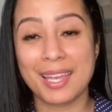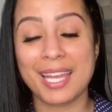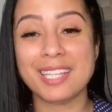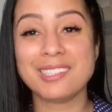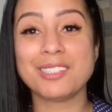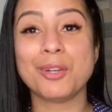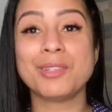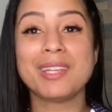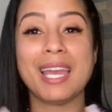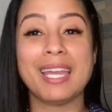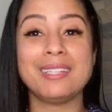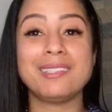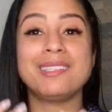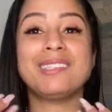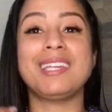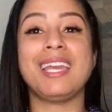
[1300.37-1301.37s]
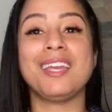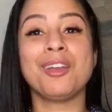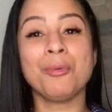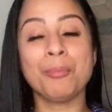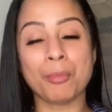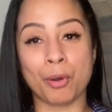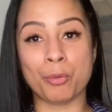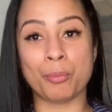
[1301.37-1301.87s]
It's okay to take a
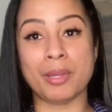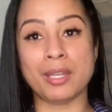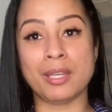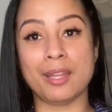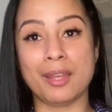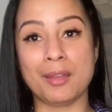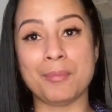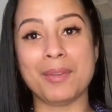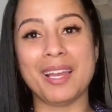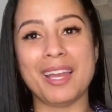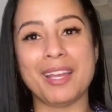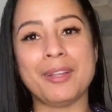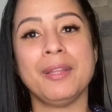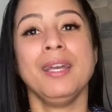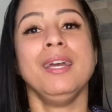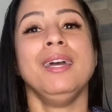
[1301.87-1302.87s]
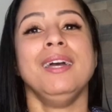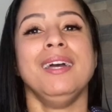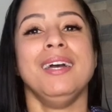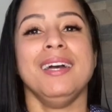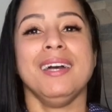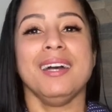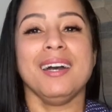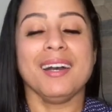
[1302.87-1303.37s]
moment and be like,
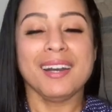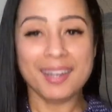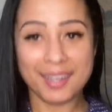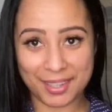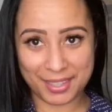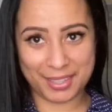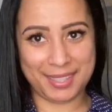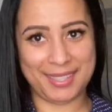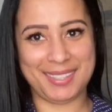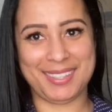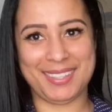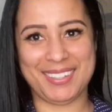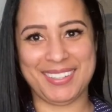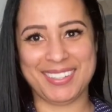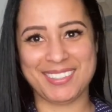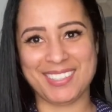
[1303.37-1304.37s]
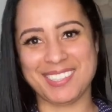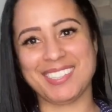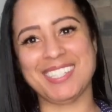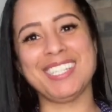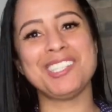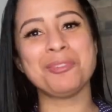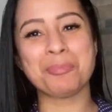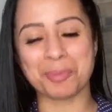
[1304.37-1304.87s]
just
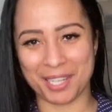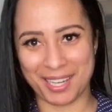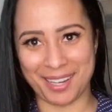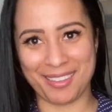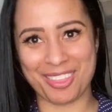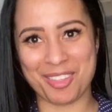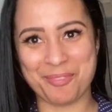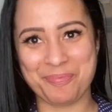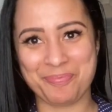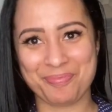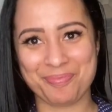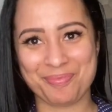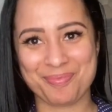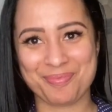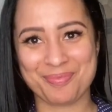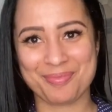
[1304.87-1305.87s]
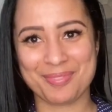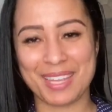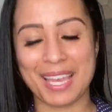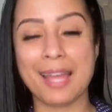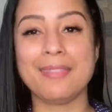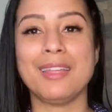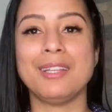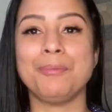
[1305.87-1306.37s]
need to breathe.
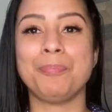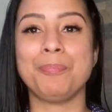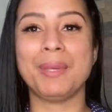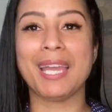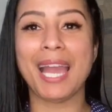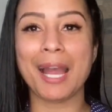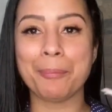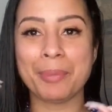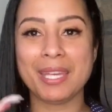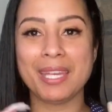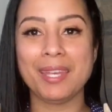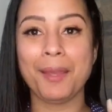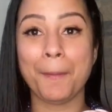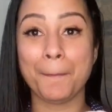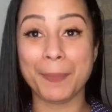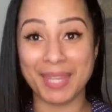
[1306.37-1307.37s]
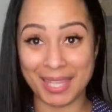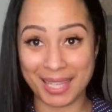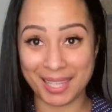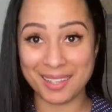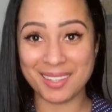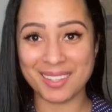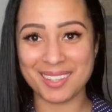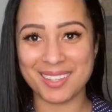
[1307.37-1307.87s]
And then be happy
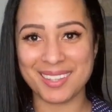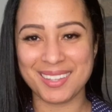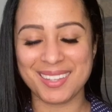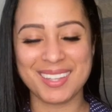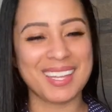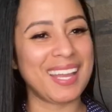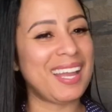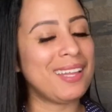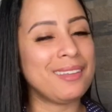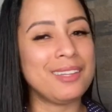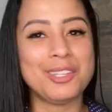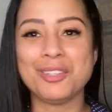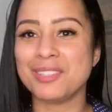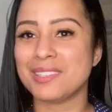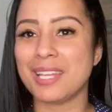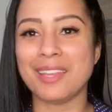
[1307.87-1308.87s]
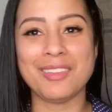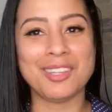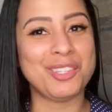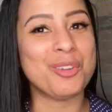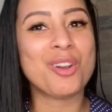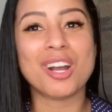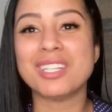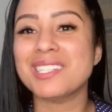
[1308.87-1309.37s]
being, and then
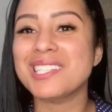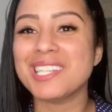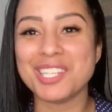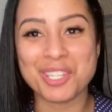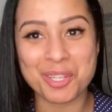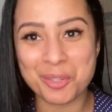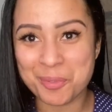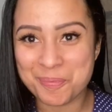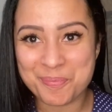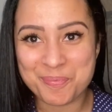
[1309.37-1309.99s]
you continue.